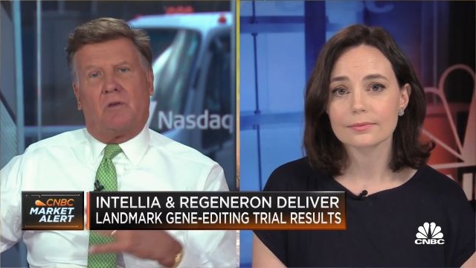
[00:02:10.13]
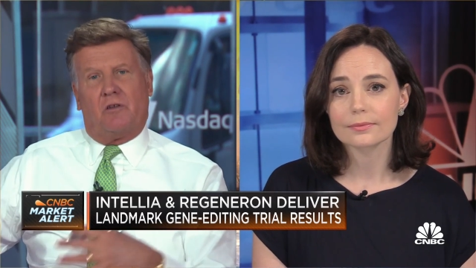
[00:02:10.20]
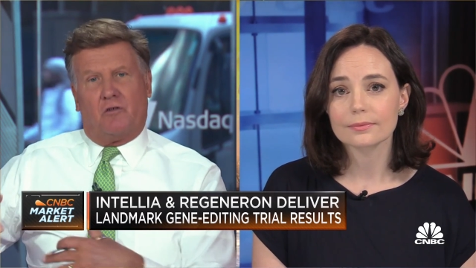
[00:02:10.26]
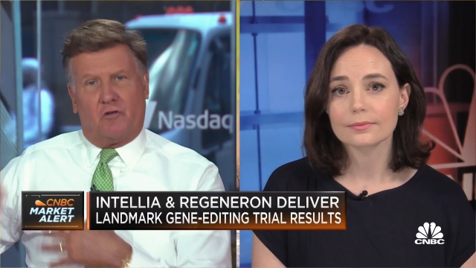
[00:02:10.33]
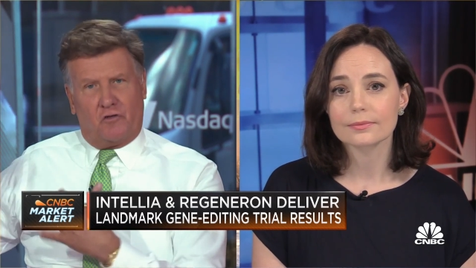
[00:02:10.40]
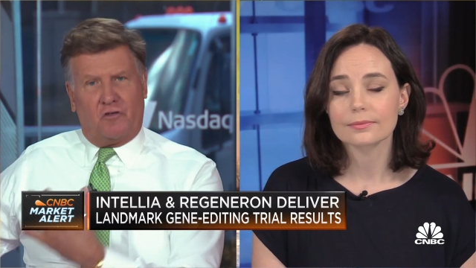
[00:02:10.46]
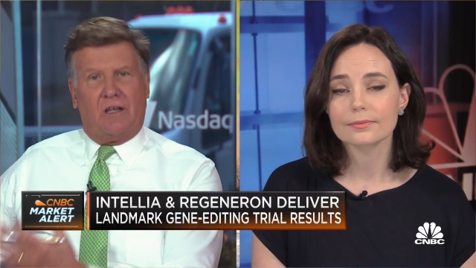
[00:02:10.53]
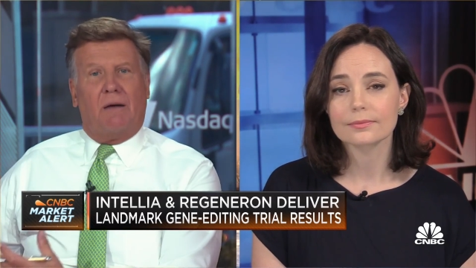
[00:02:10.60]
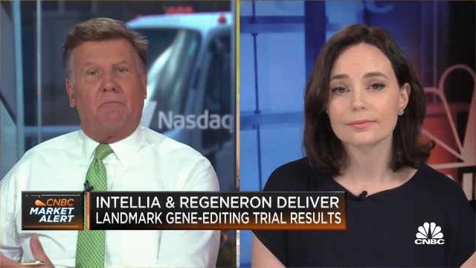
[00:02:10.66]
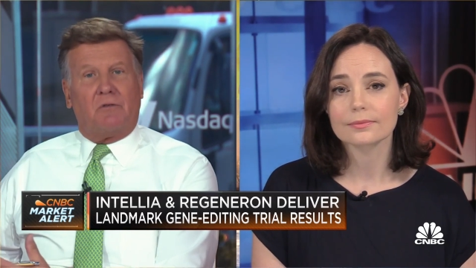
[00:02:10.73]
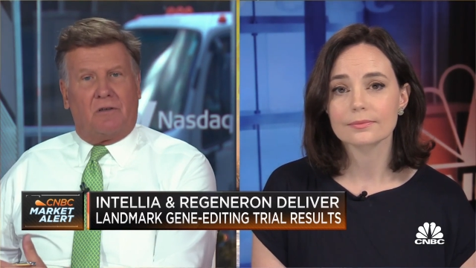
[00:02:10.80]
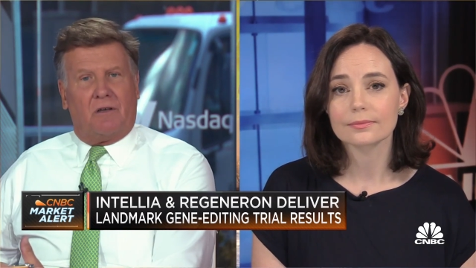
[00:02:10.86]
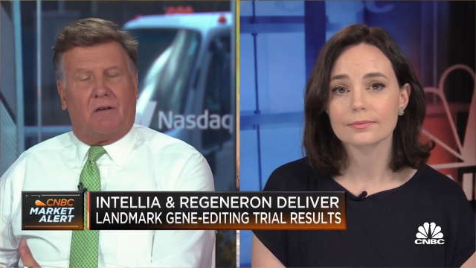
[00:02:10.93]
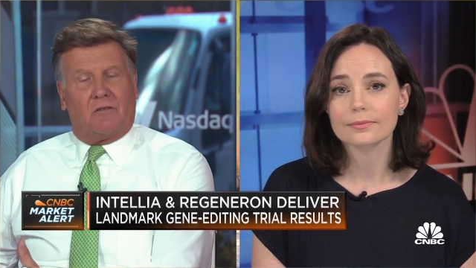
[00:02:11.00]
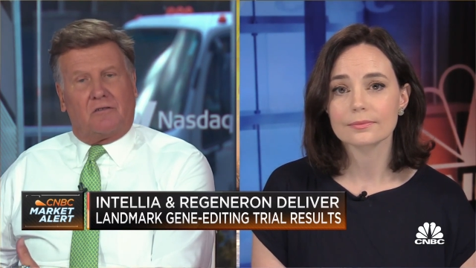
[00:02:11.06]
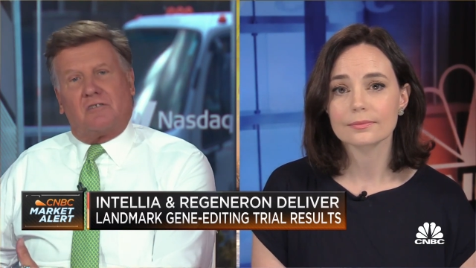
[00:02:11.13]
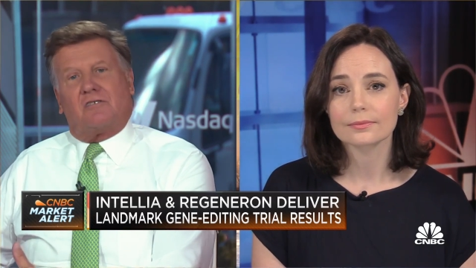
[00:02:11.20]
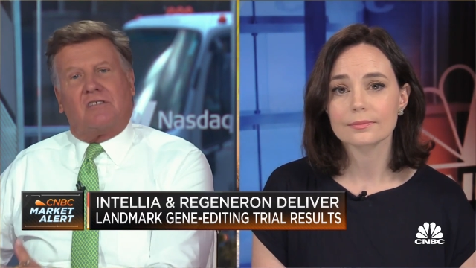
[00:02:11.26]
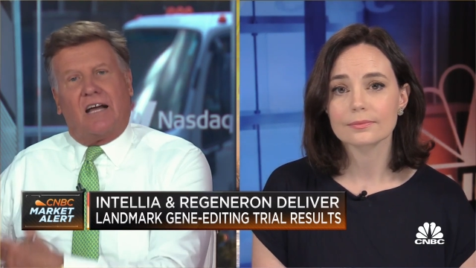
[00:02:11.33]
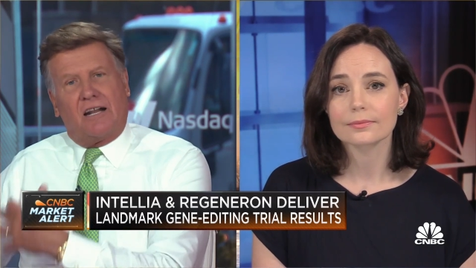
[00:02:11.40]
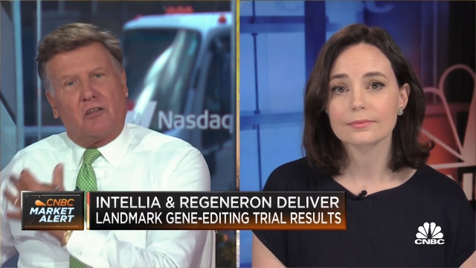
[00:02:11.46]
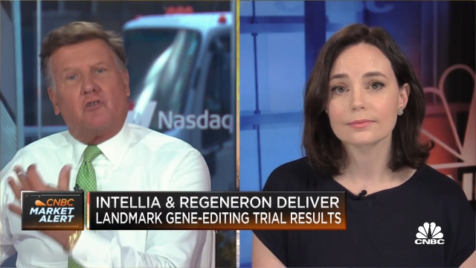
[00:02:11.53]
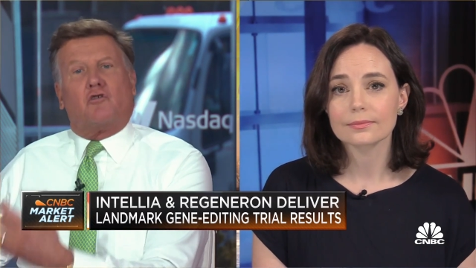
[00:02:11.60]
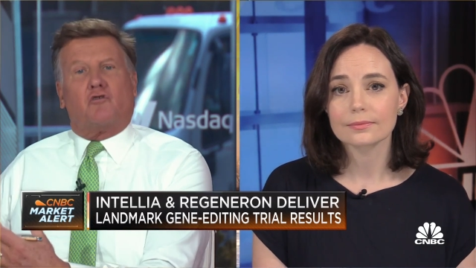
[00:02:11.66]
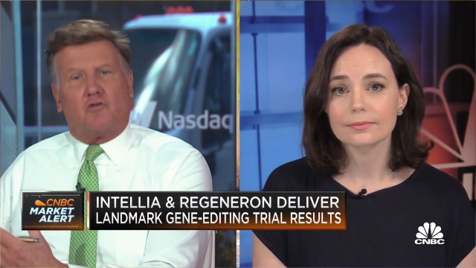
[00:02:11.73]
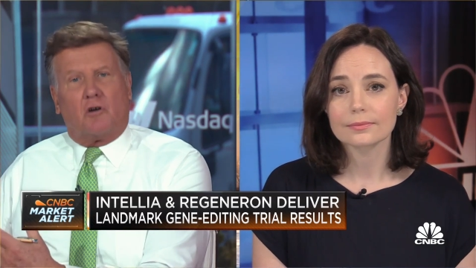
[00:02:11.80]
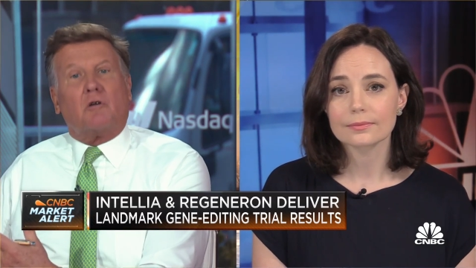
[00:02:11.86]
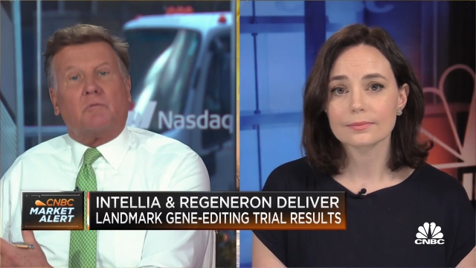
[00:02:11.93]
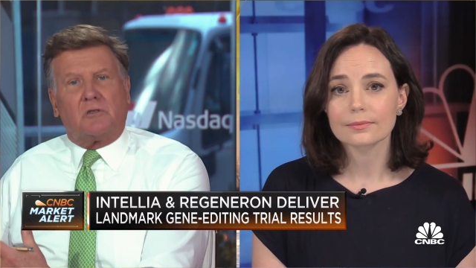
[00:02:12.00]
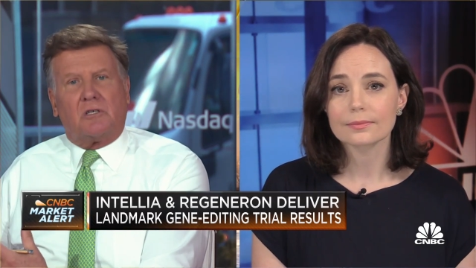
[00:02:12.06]
Speaker 1: your stem cells, it's not in your
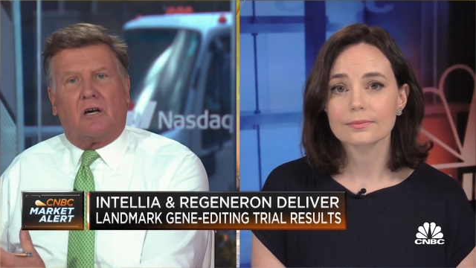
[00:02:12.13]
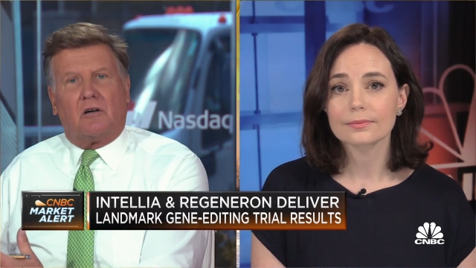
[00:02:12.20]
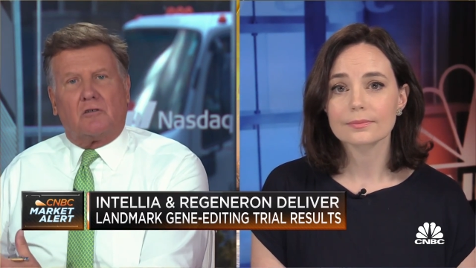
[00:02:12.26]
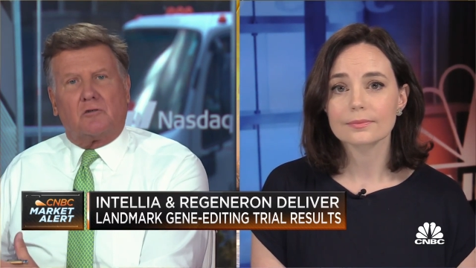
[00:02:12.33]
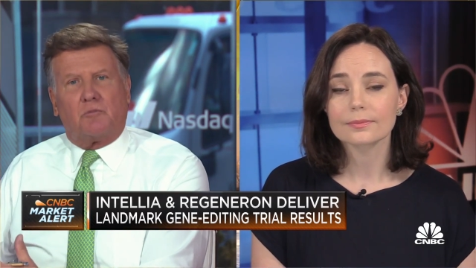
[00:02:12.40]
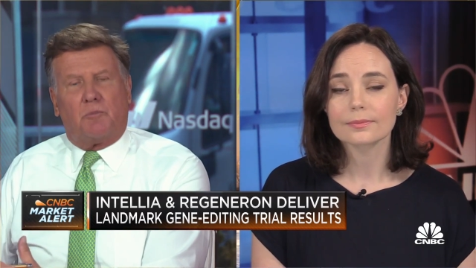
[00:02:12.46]
germ cells,